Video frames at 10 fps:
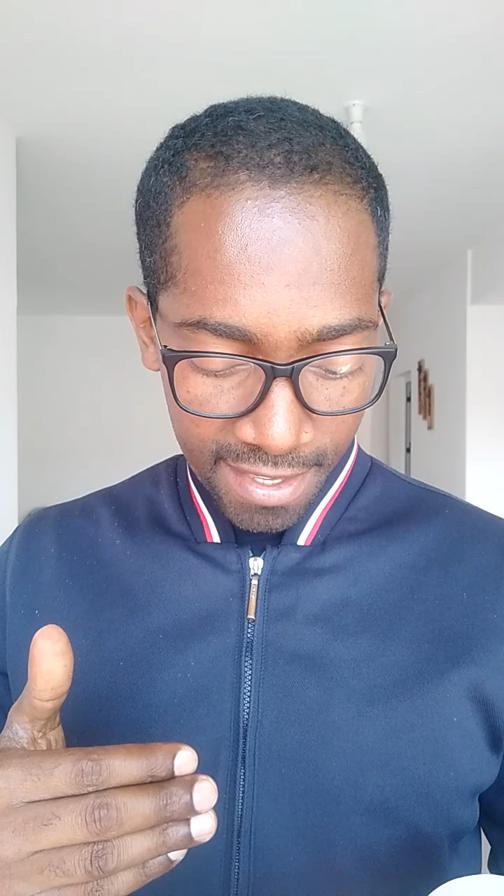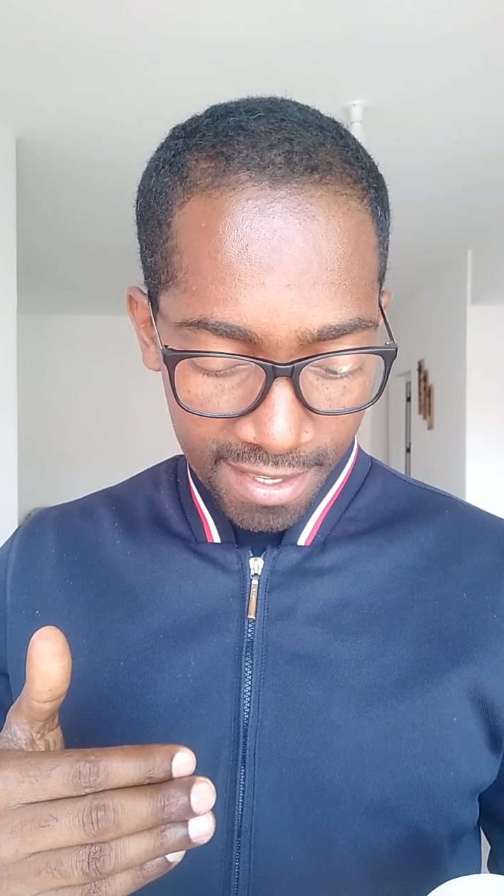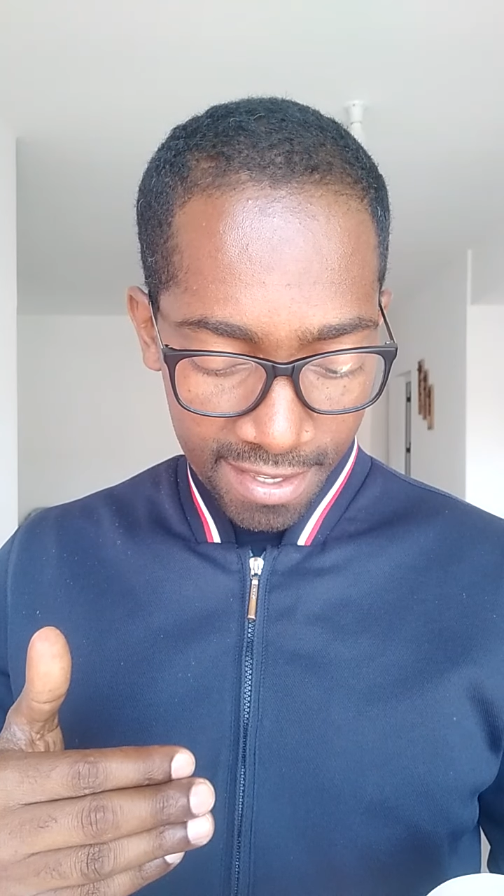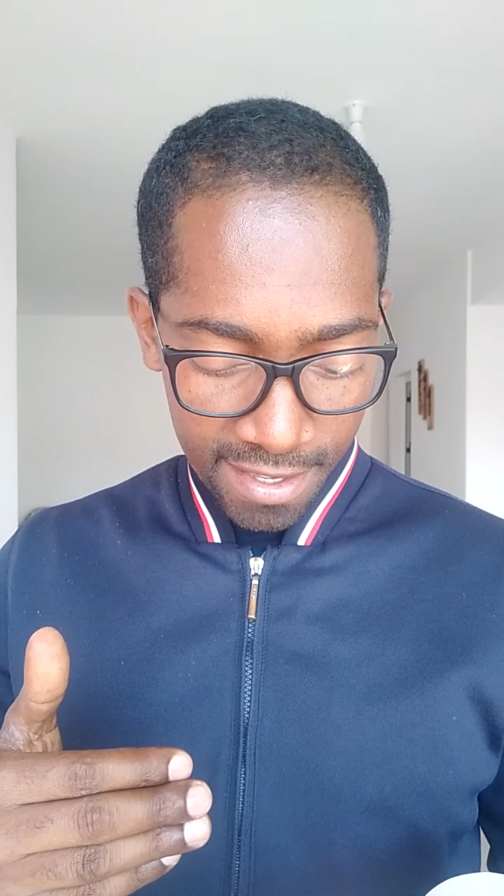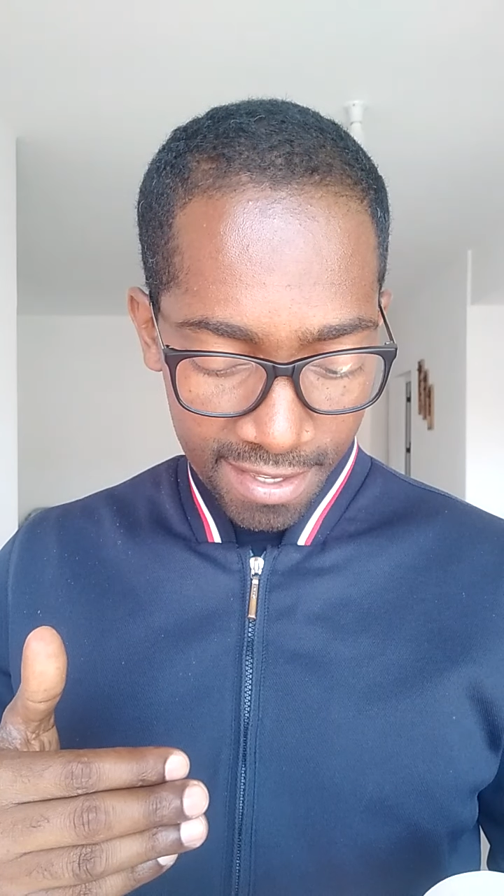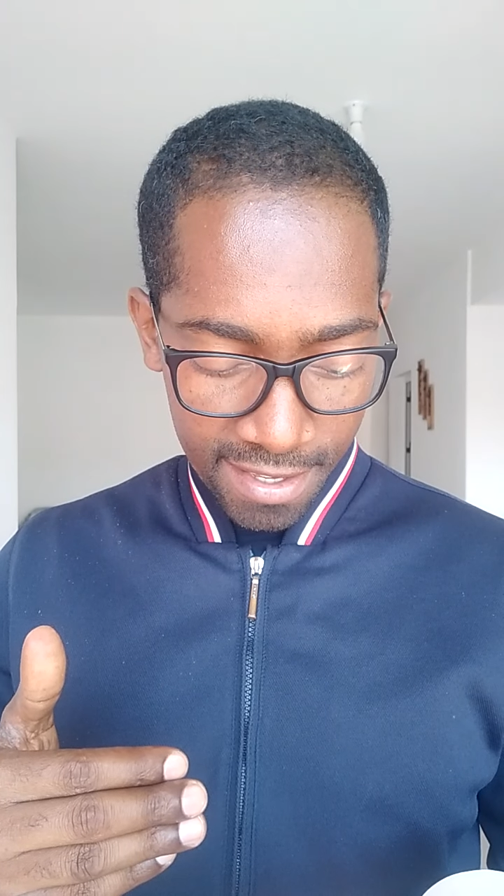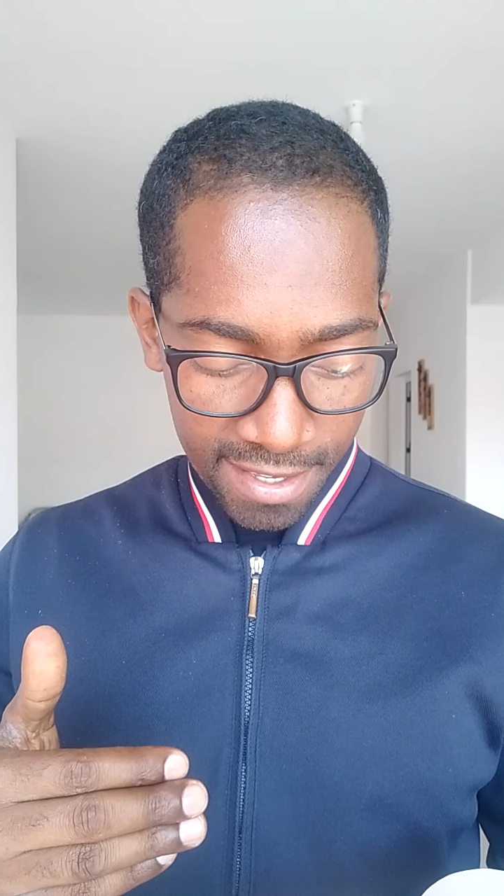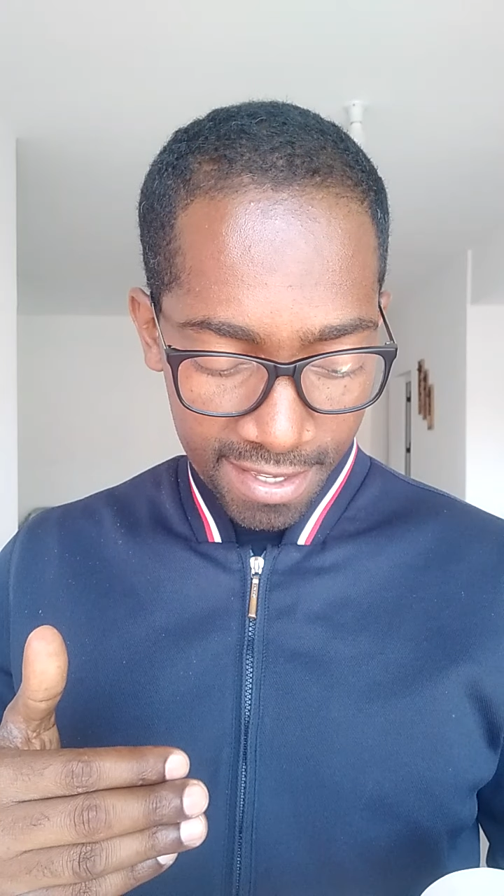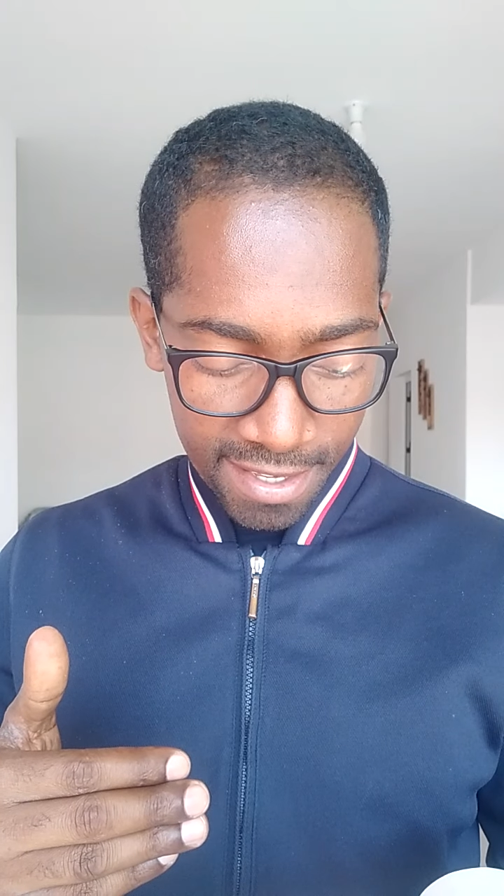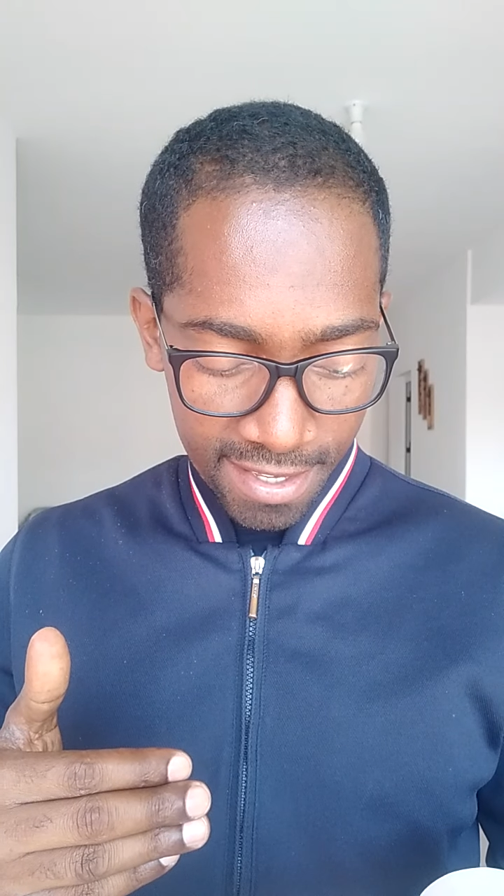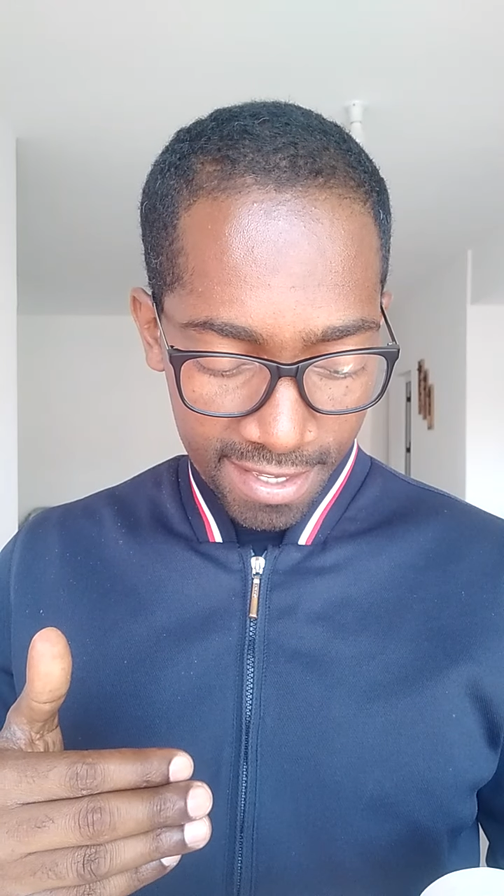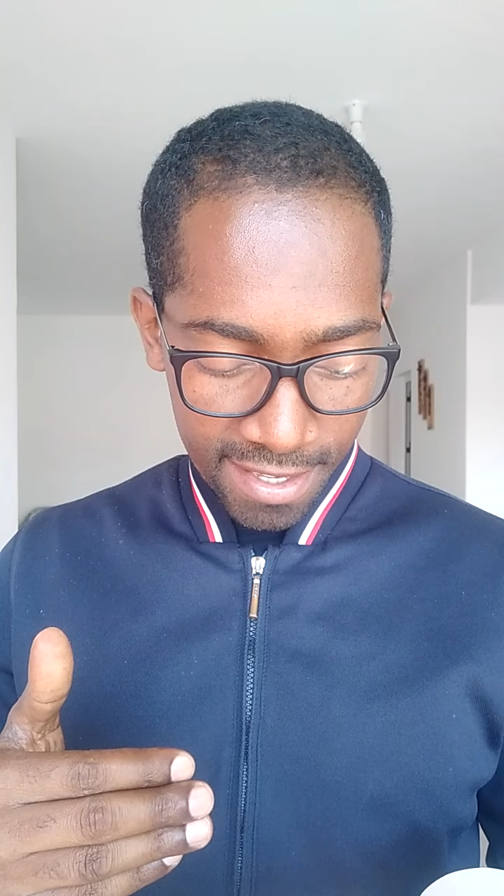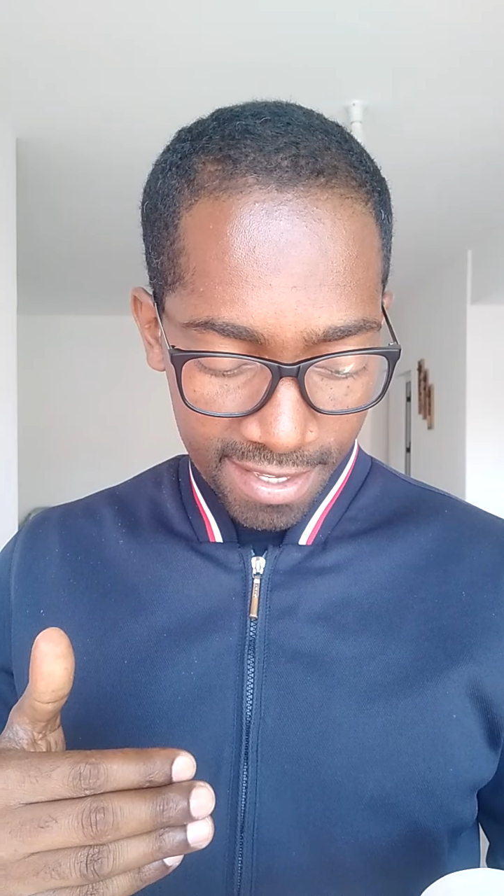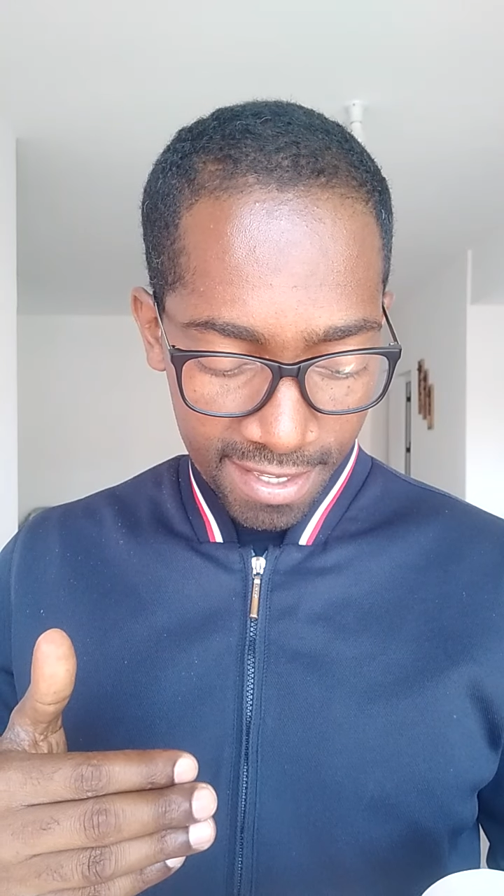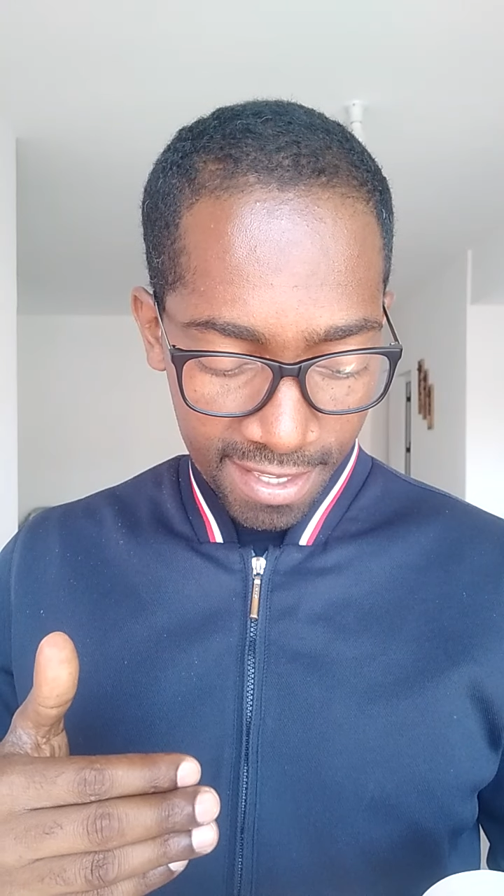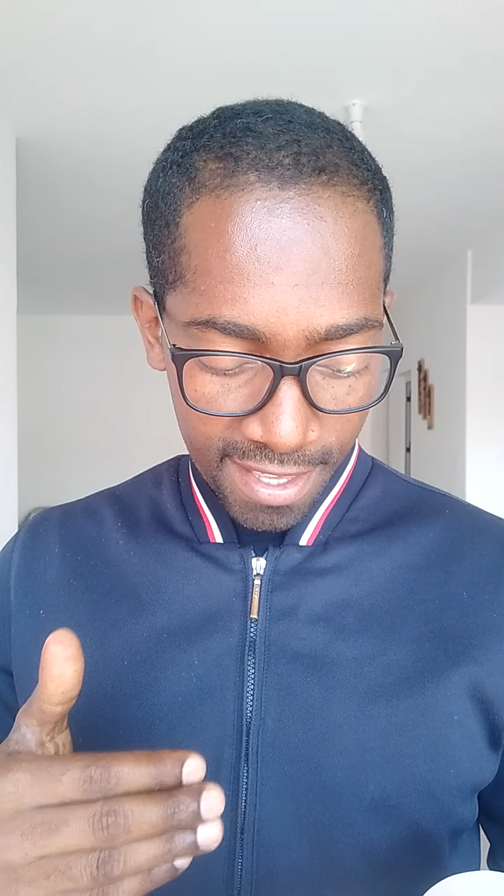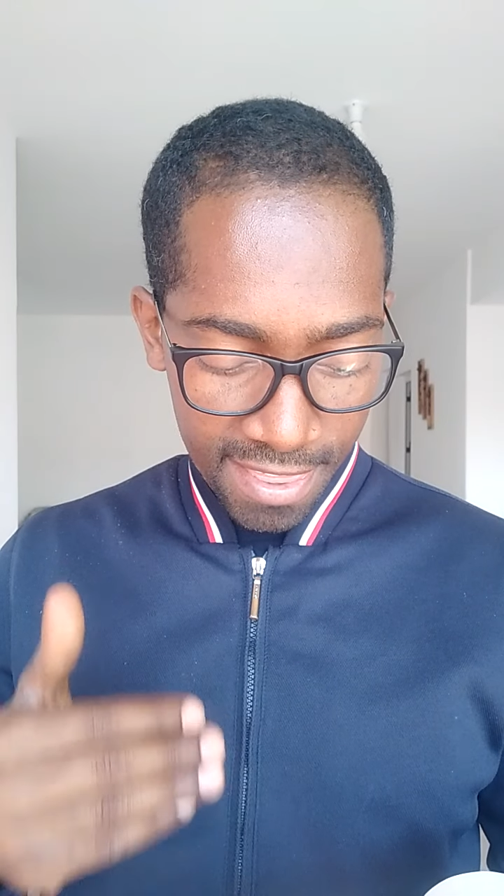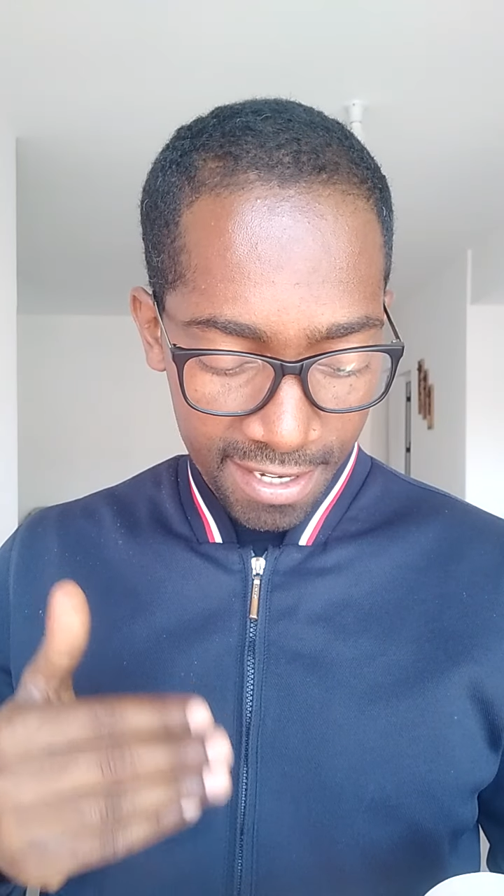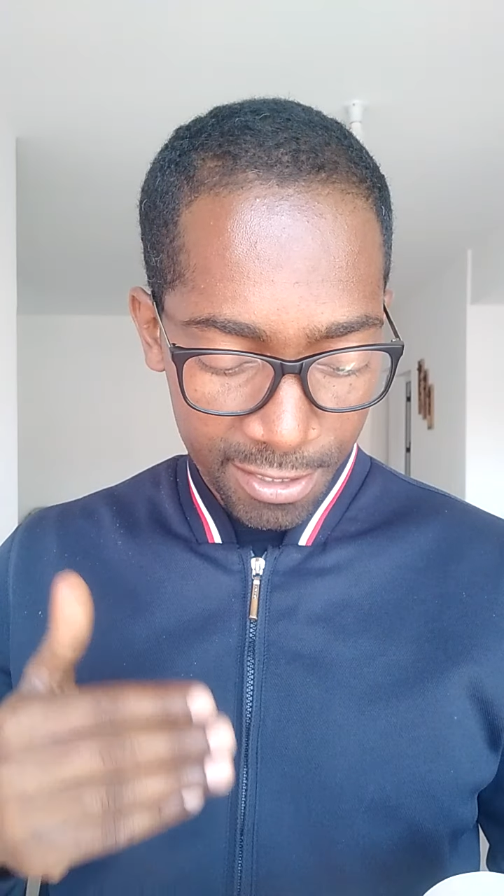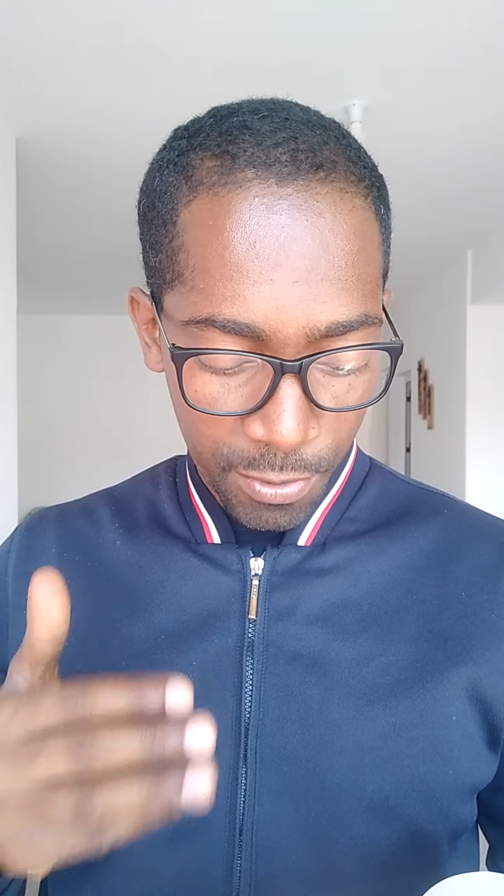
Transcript: in their